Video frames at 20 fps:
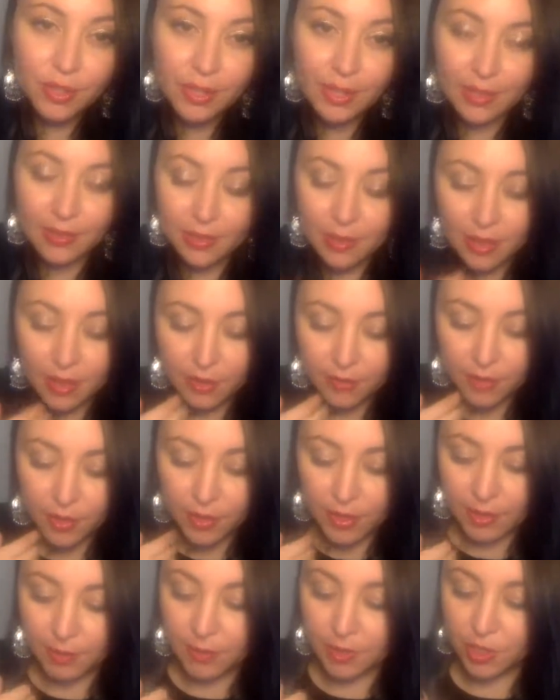in love or
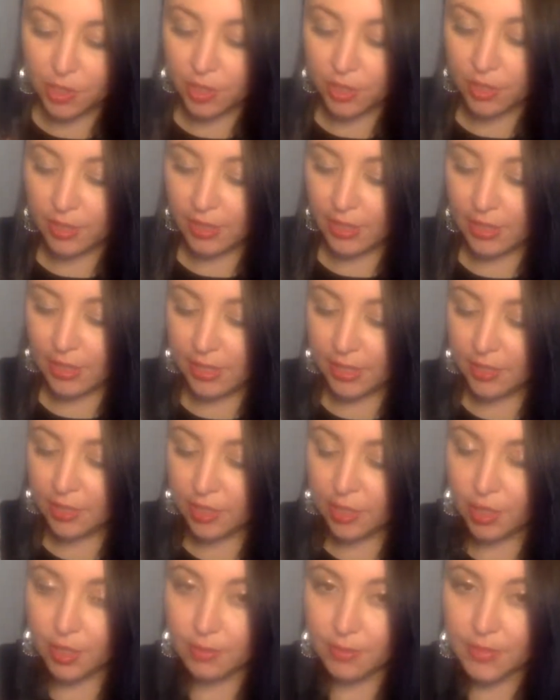immaturity in
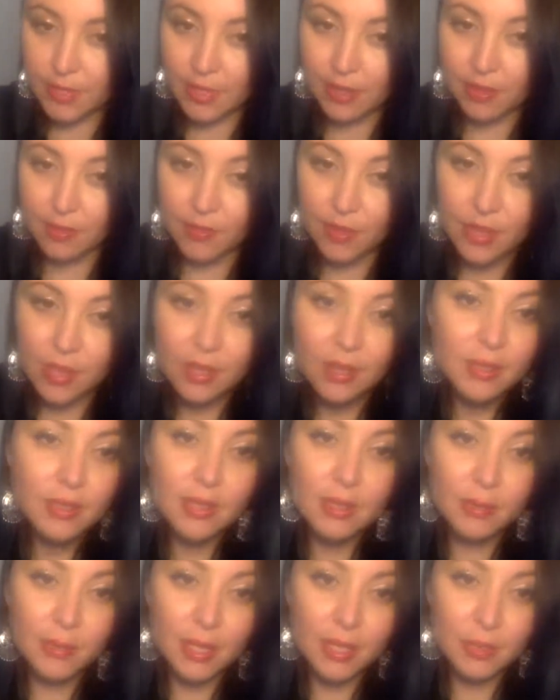terms of
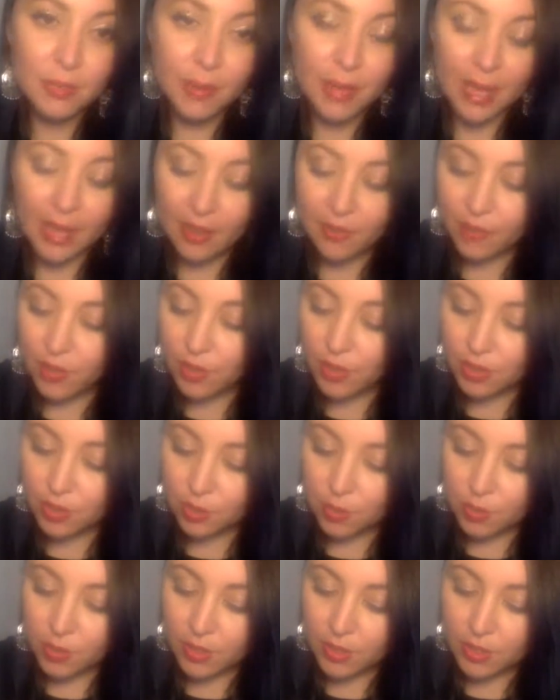somebody's behavior
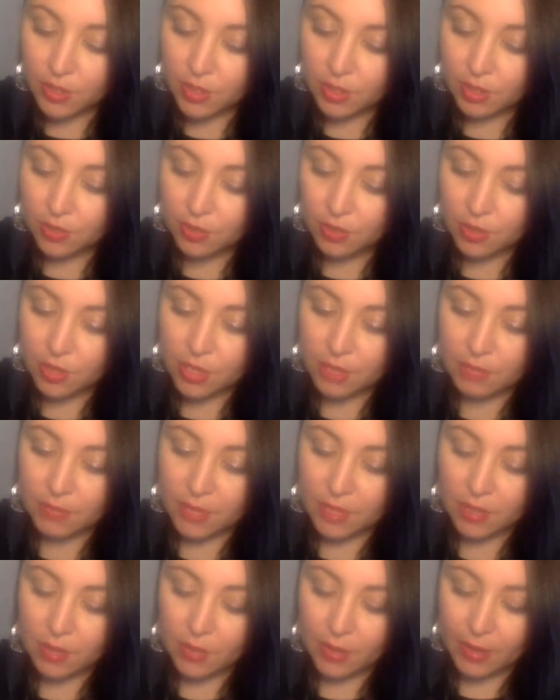towards you, there's
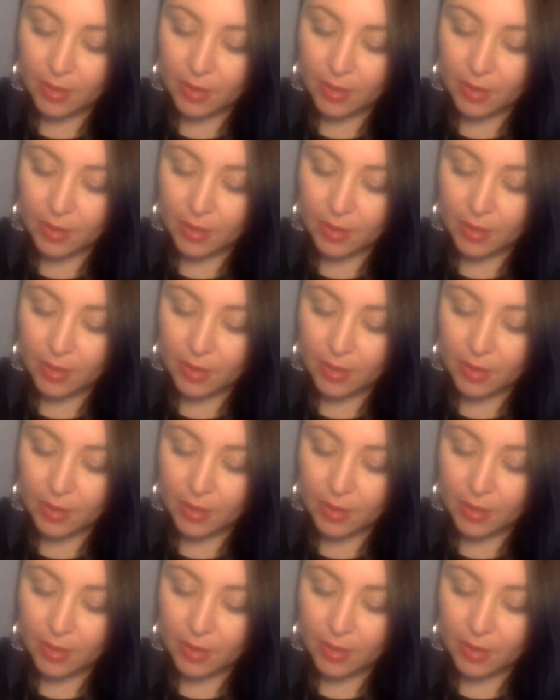something going